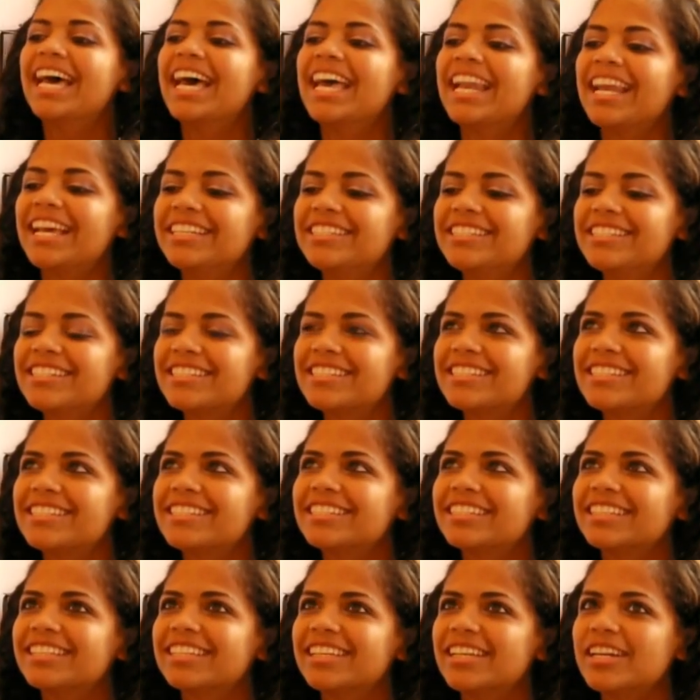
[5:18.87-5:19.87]
And
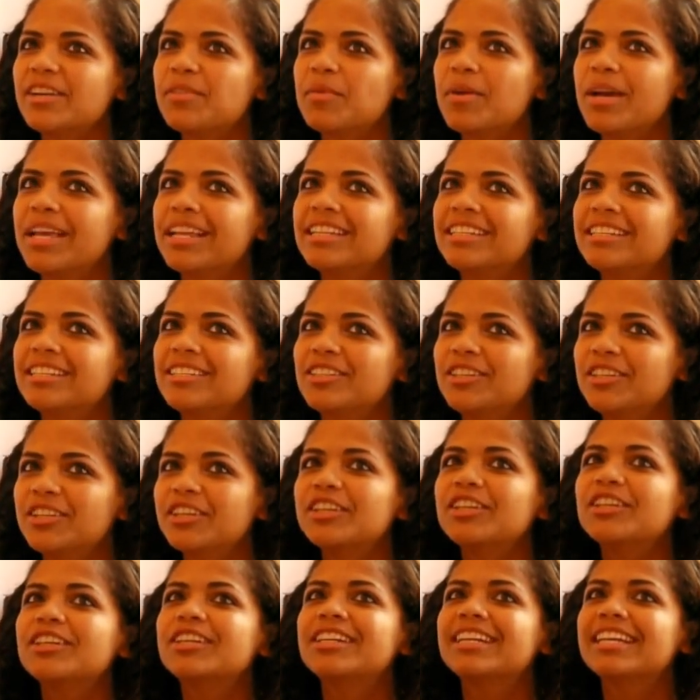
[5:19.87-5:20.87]
when
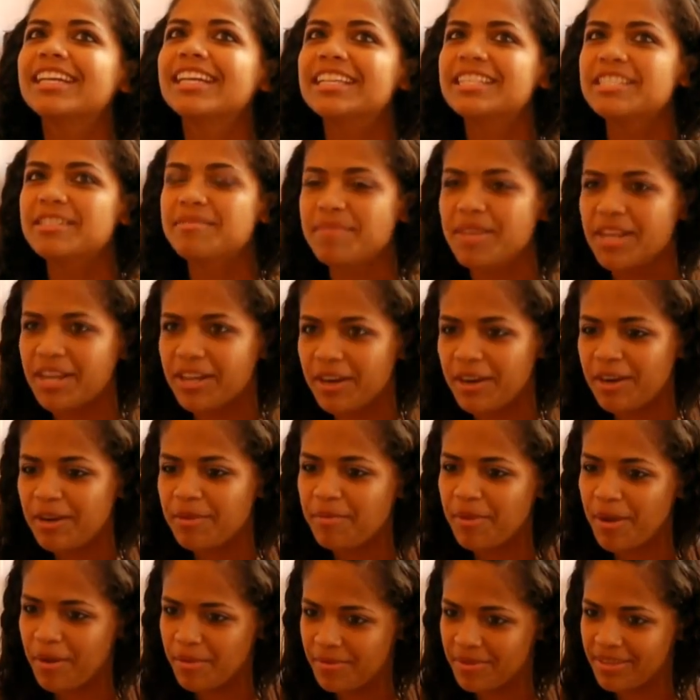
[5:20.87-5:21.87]
you're in the
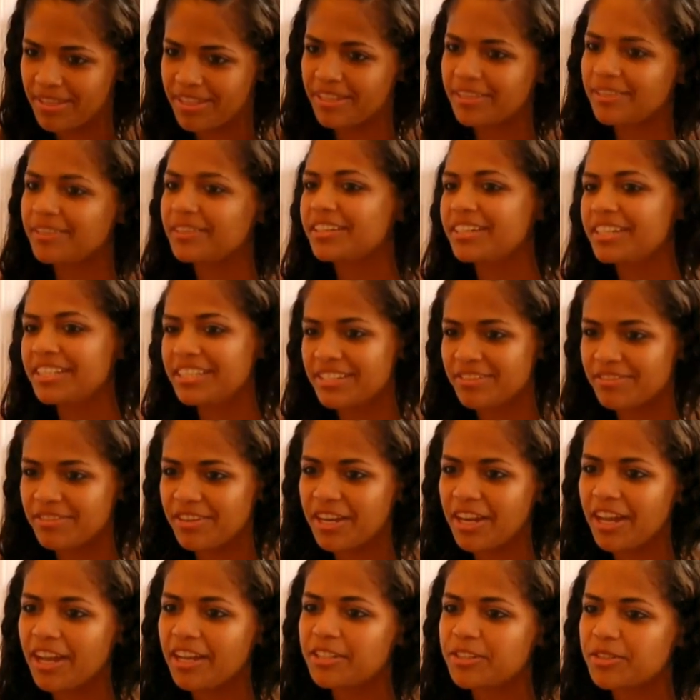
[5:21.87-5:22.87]
Dominican Republic or in a
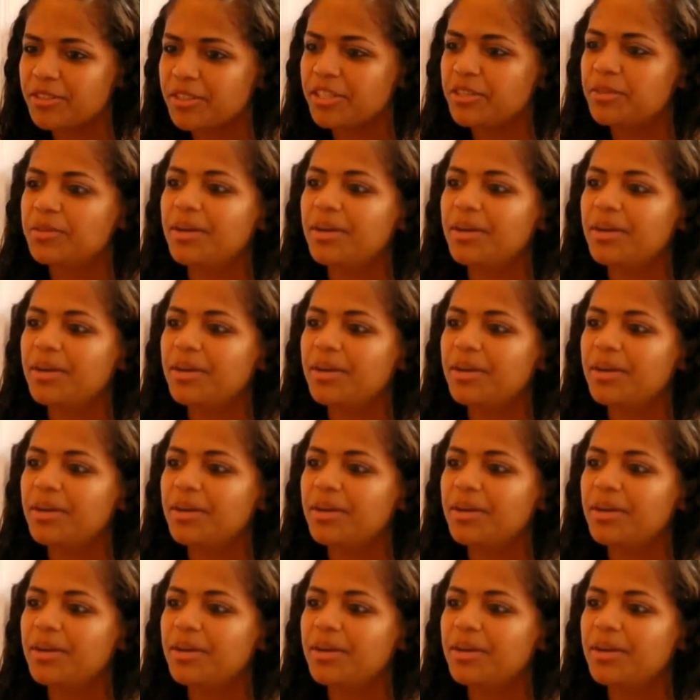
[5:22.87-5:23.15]
different country,